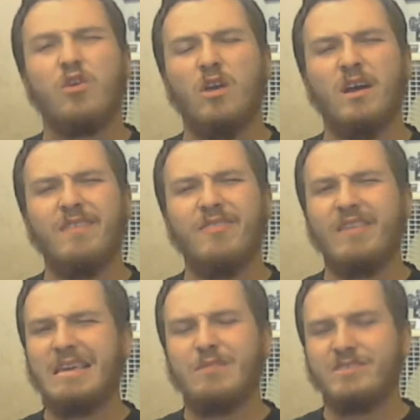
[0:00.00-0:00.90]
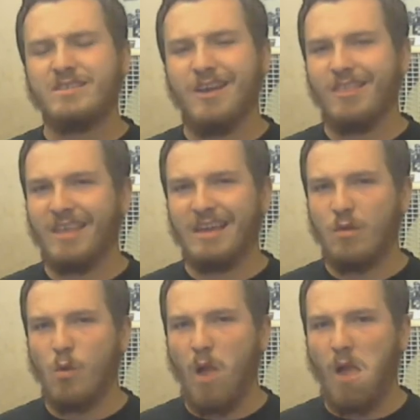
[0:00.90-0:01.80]
I think it was on
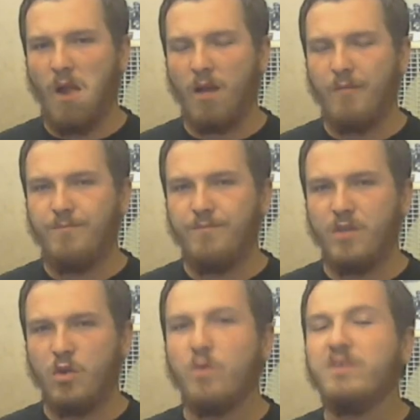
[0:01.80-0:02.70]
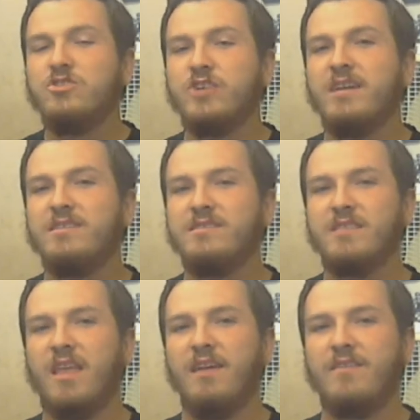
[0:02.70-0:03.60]
the, uh, the Quinjets
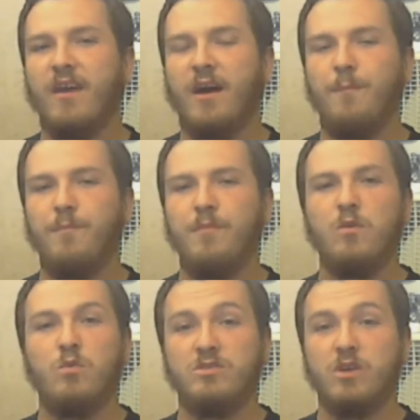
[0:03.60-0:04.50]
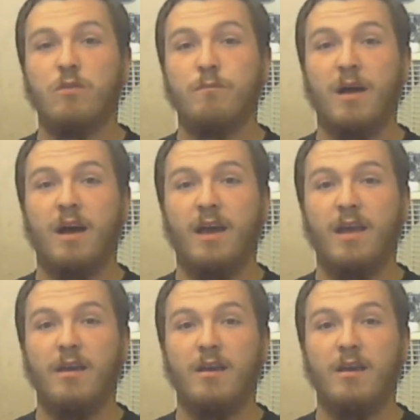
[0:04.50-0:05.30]
that um, was owned by